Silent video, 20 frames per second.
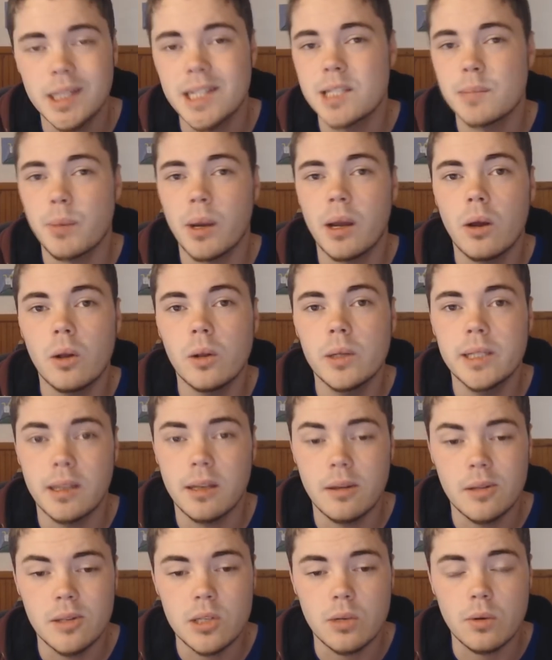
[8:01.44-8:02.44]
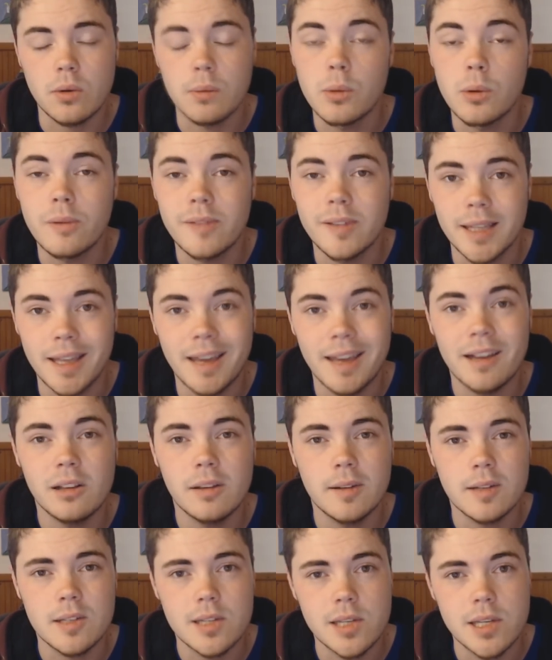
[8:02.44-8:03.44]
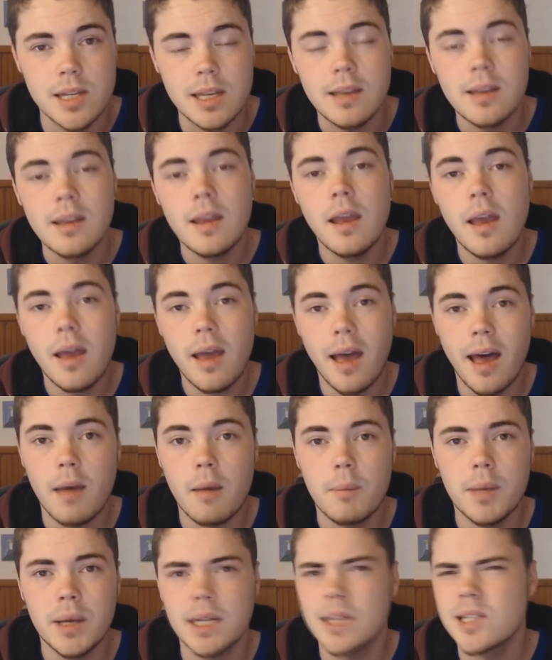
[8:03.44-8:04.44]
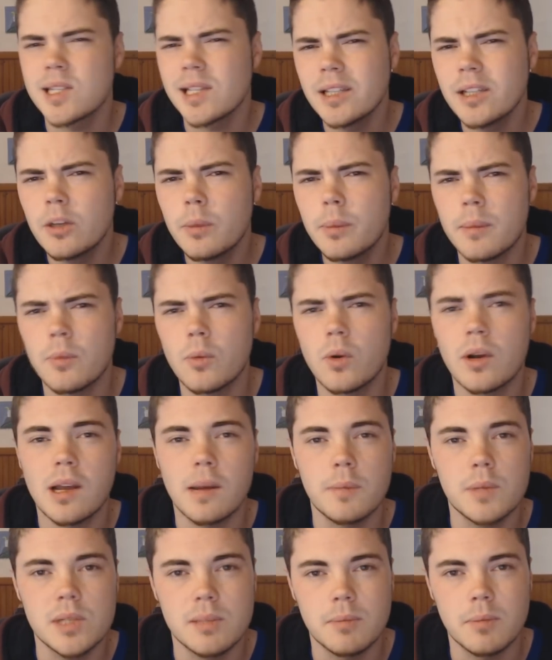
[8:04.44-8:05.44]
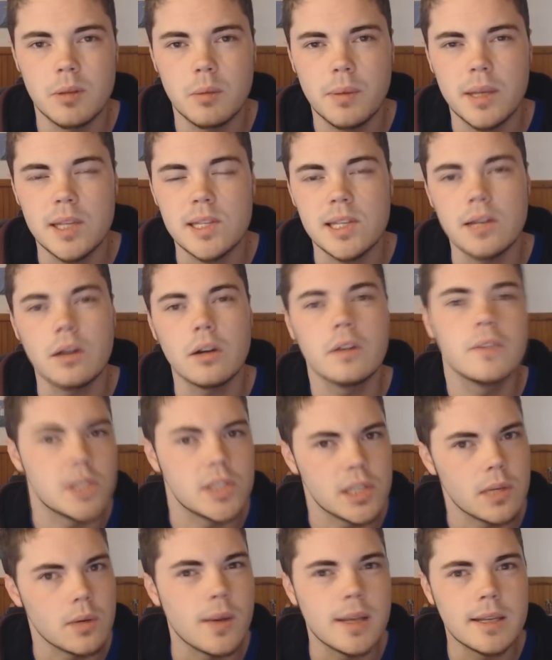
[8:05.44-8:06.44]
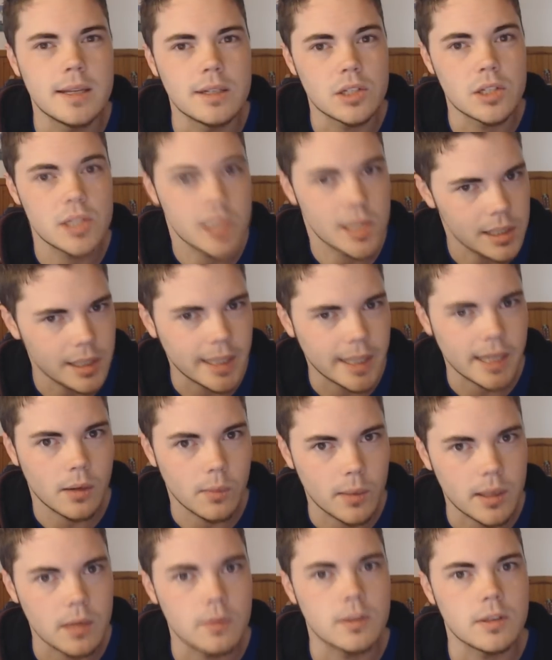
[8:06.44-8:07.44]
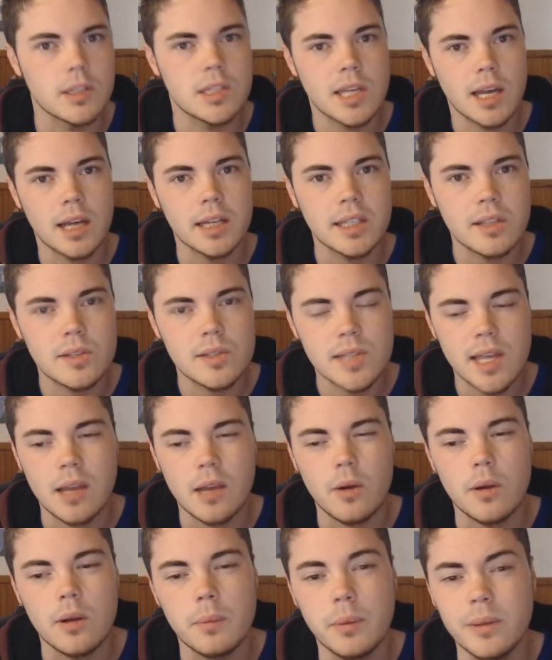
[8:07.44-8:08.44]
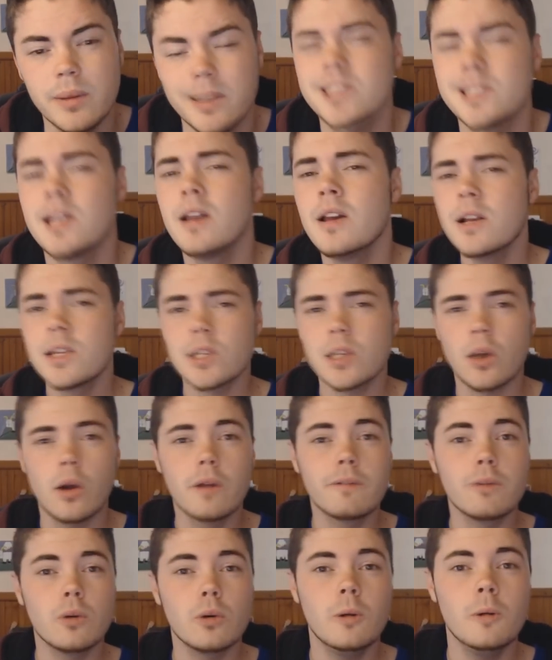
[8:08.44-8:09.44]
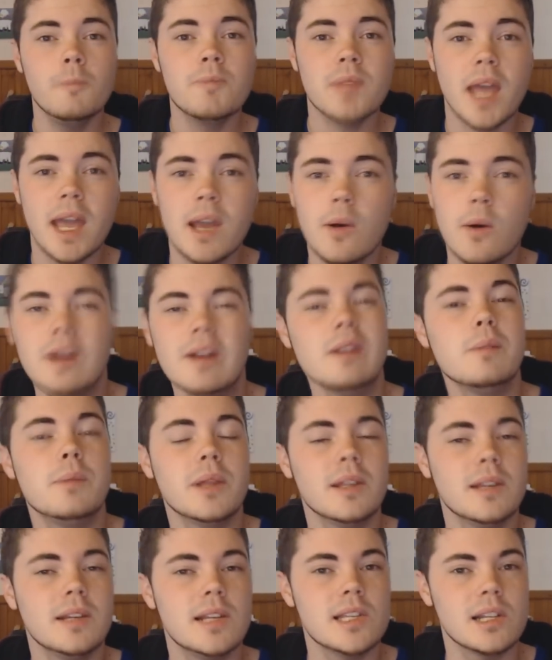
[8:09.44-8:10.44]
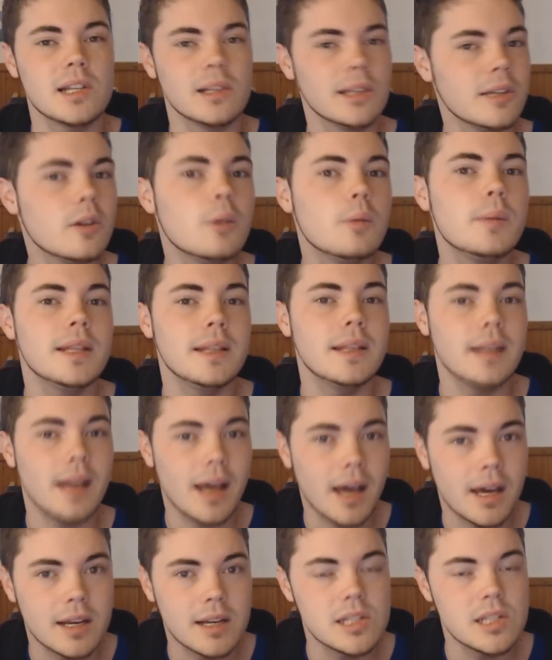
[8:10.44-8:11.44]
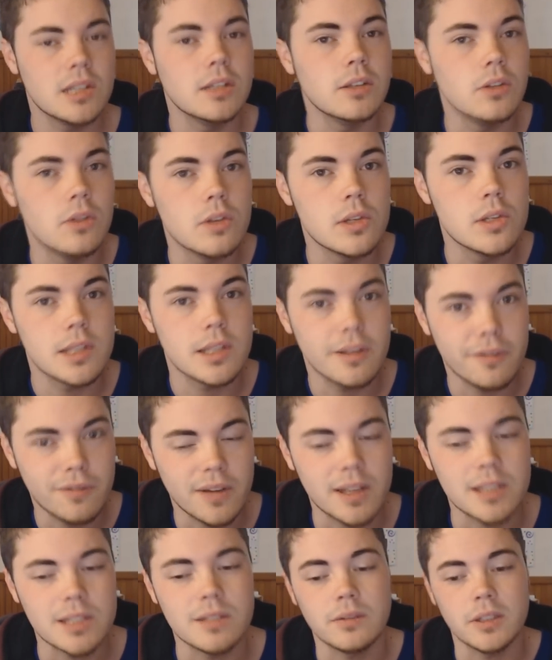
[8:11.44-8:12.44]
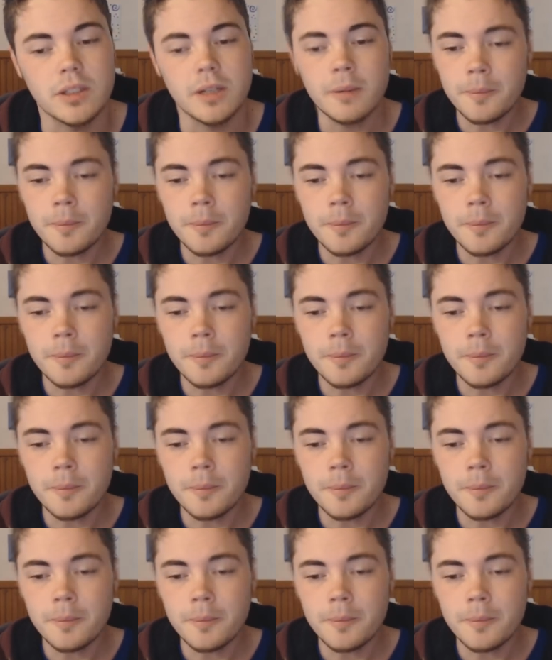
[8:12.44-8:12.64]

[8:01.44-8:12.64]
by holding L2 and moving the analog stick, but it's a little bit more cumbersome than the PC, obviously, where you can just click where you want to target those AoE abilities. So overall, AoE abilities are a little bit harder to use effectively.